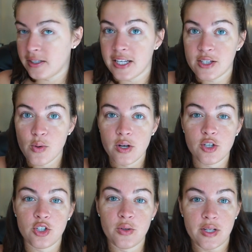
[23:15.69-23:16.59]
He's going to
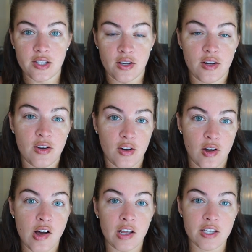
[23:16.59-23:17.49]
shoot
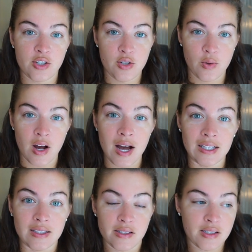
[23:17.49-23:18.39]
all his new
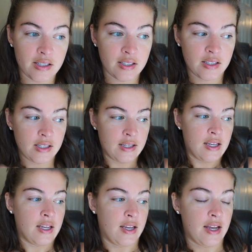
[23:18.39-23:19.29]
guns
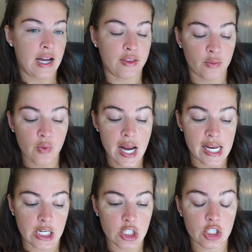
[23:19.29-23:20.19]
at the ring.
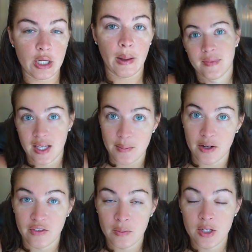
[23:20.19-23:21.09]
I'm going
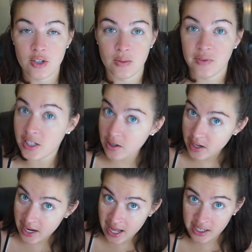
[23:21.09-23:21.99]
to film a YouTube video.
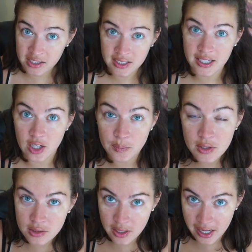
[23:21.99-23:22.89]
And honestly, I hope
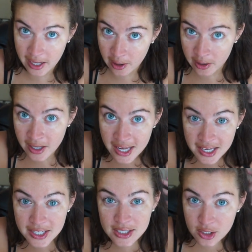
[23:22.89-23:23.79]
this hair
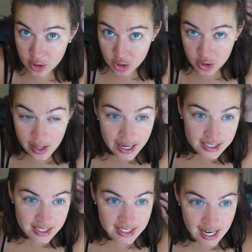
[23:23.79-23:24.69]
isn't
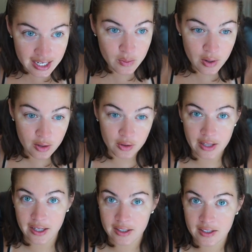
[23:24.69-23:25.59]
distracting to anyone, or
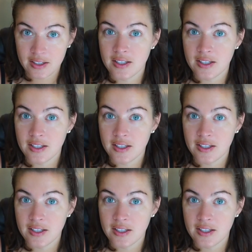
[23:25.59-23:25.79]
like,